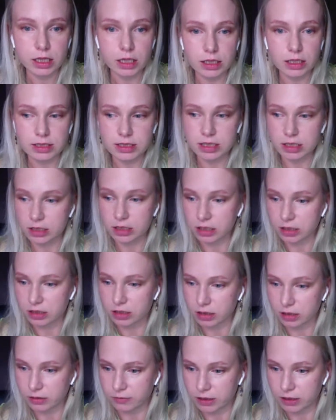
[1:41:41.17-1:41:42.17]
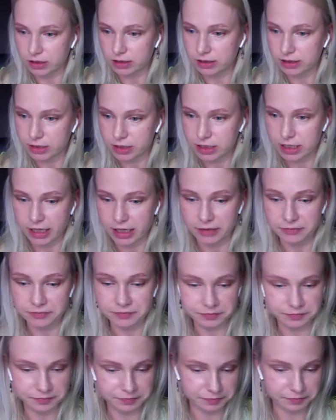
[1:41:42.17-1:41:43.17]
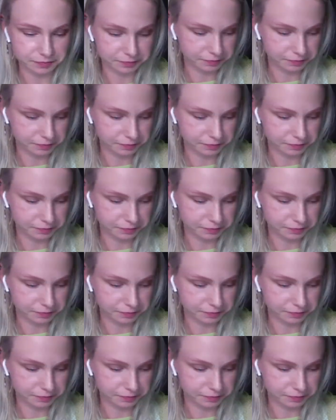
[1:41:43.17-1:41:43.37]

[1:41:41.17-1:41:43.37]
he's an introvert today.